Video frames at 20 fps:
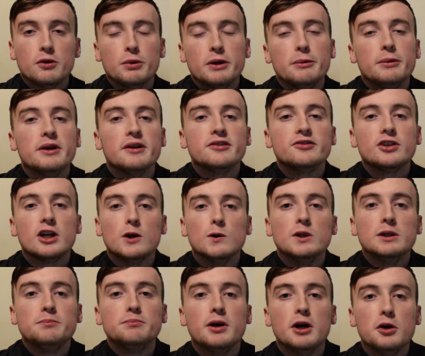We will start
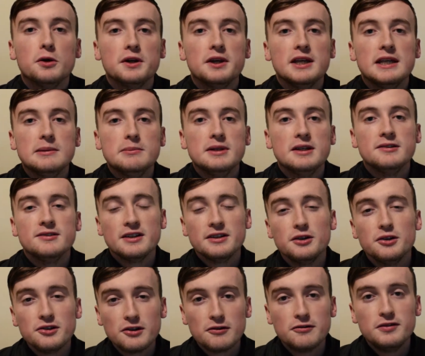with Bohemians, and
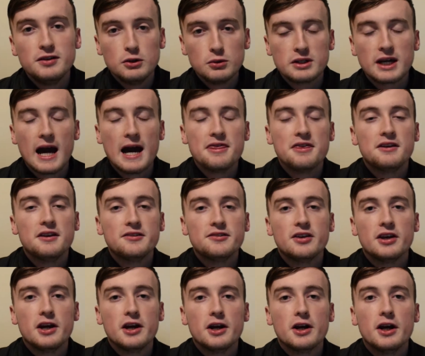there is a few candidates
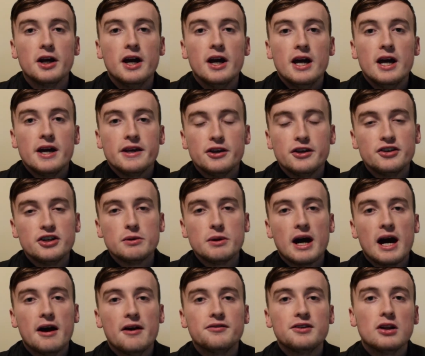here. You do
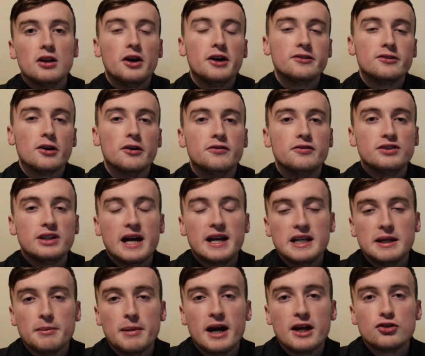have the likes of
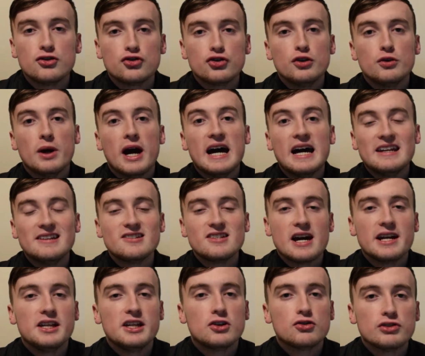Danny Mandrew and
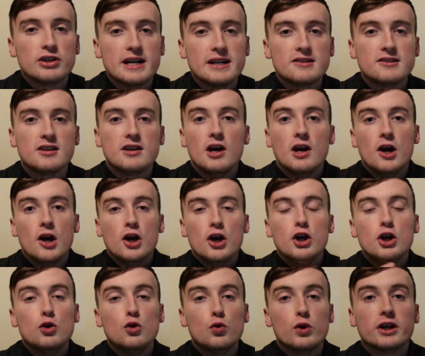Danny Grant,
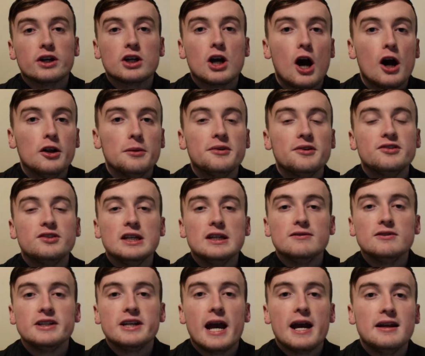who were called up to
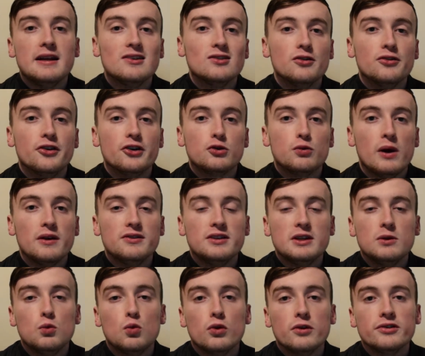Stephen Kenny's under
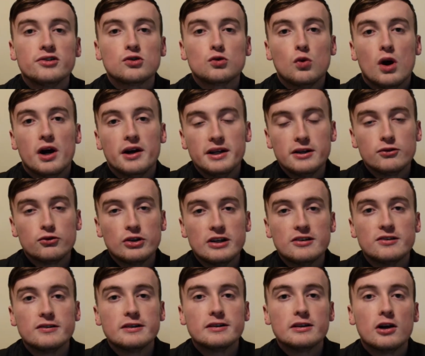21 squad in
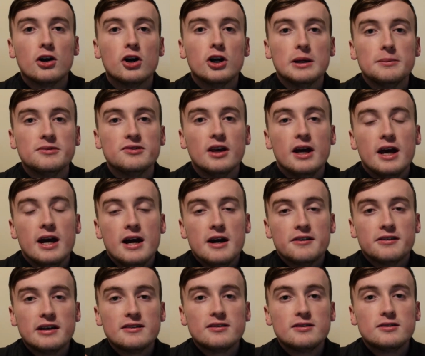recent times.
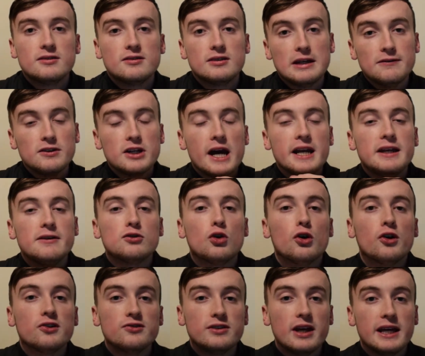So that's Stephen Kenny, of
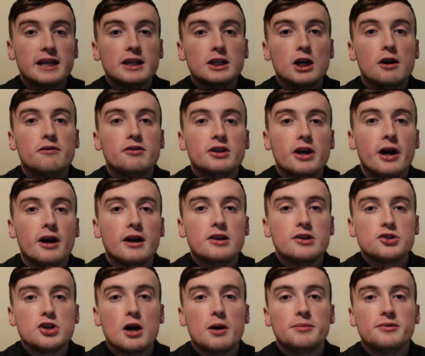course, taking over the
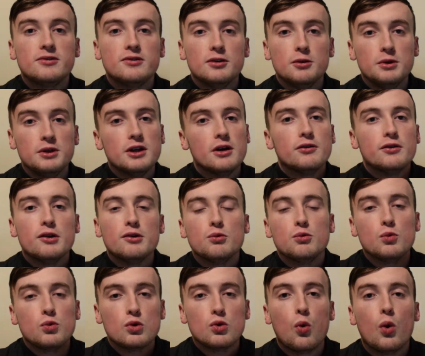Ireland job soon. We don't
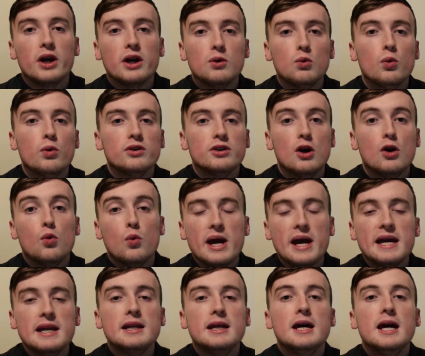know
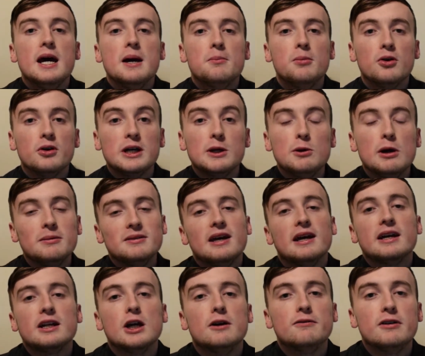when, but he will be
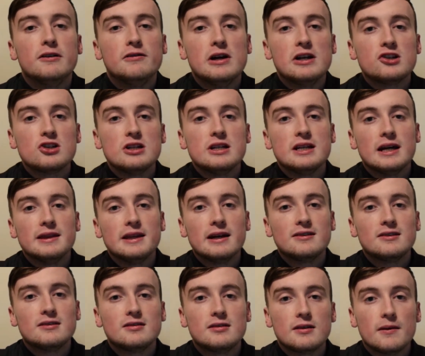taking over eventually, and
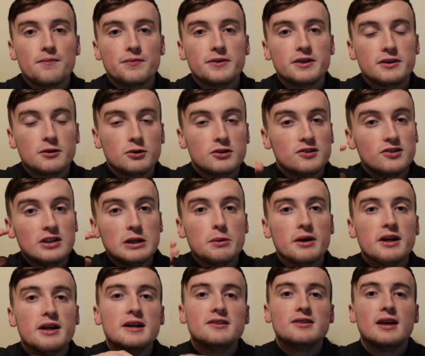that's to see
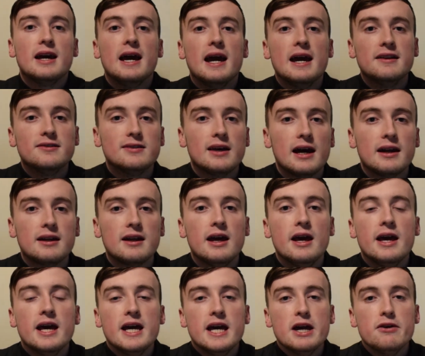where his head's at
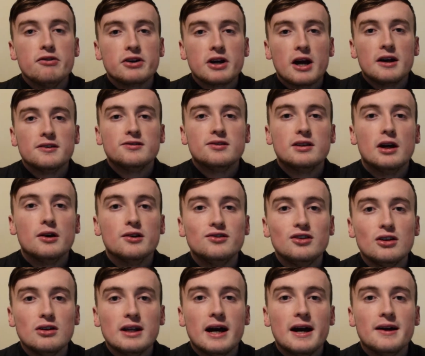in regards to those
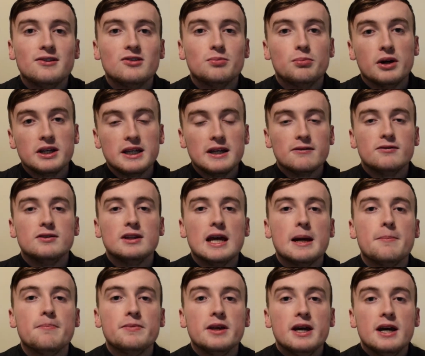two lads by giving
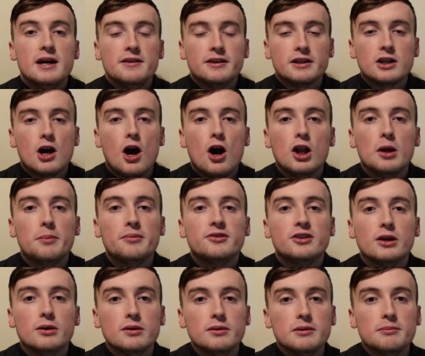them the call up.
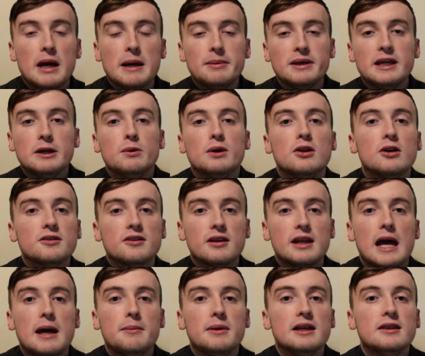So maybe he will look to
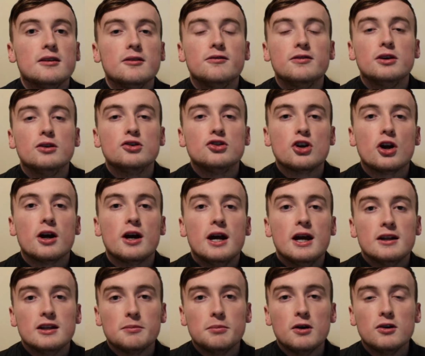them in the future.
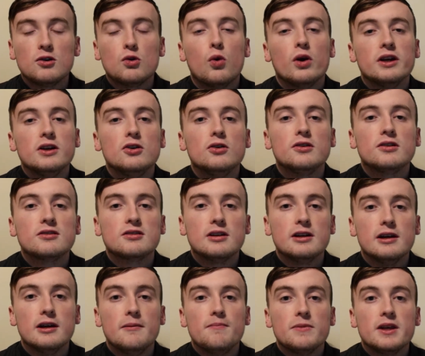They're both quite young
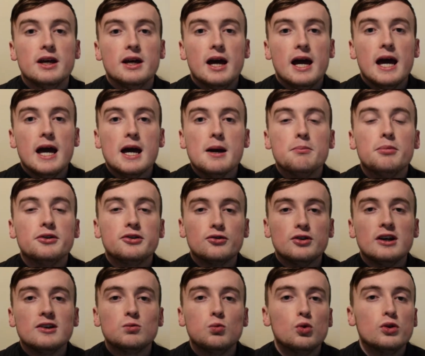still. But there
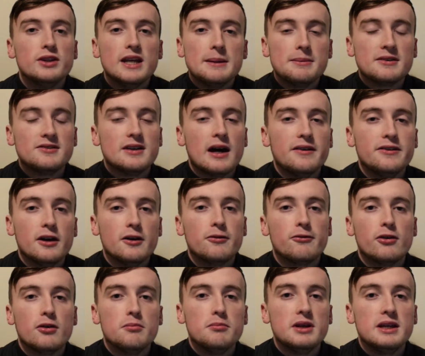is one name that stands out
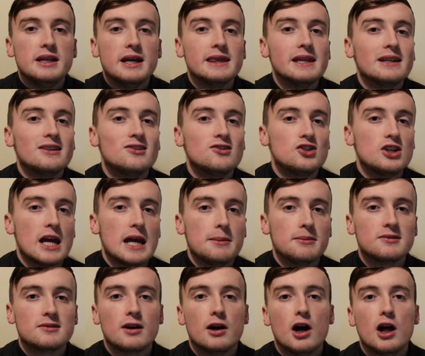for me, and that's
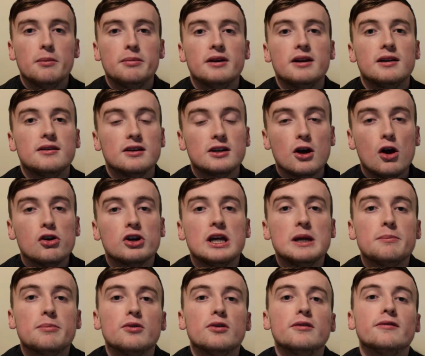James Talbot. The
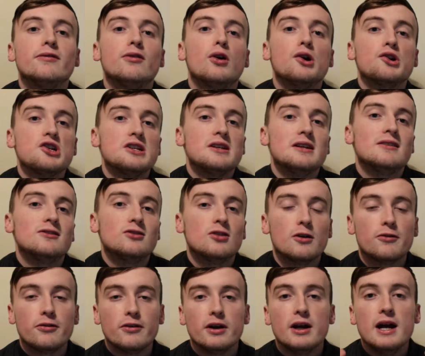goalkeeper, unfortunately, did
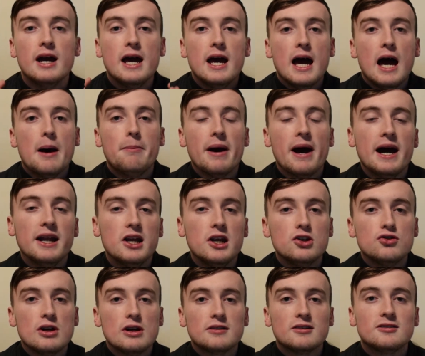suffer a bad
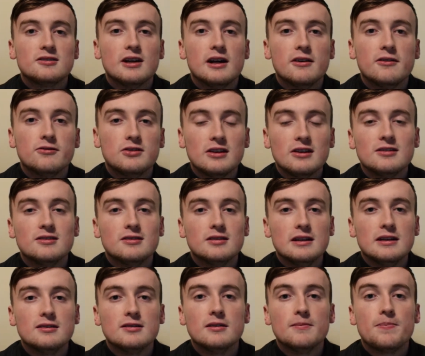injury at the start of this
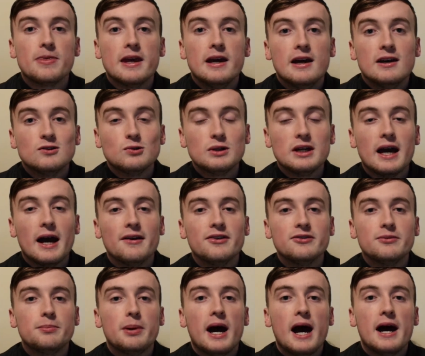season, so he
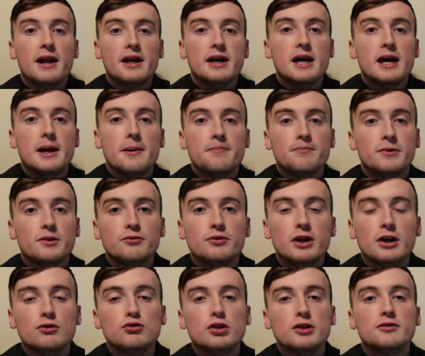hasn't had a
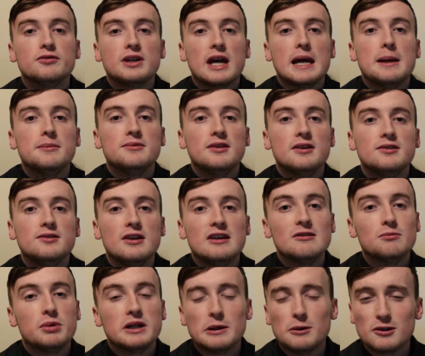real run of games this
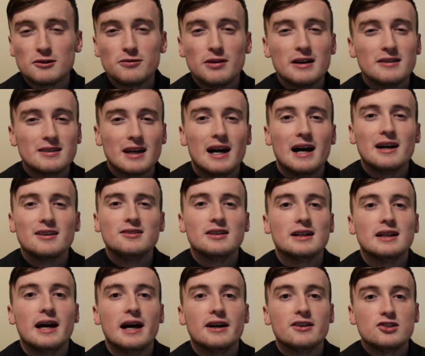season, but he was
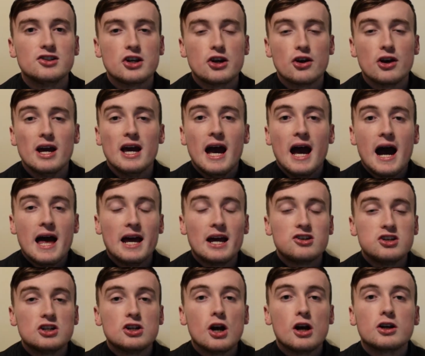fantastic last year and
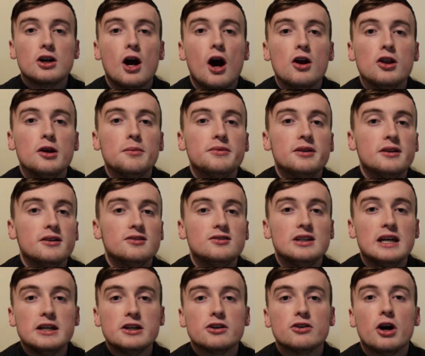actually got called up to the
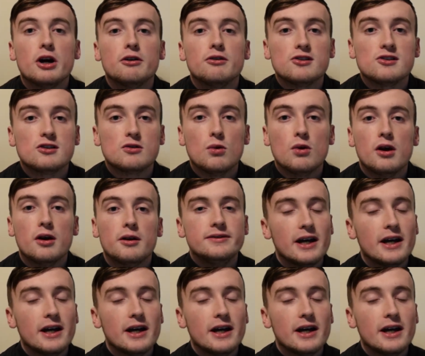senior Irish squad.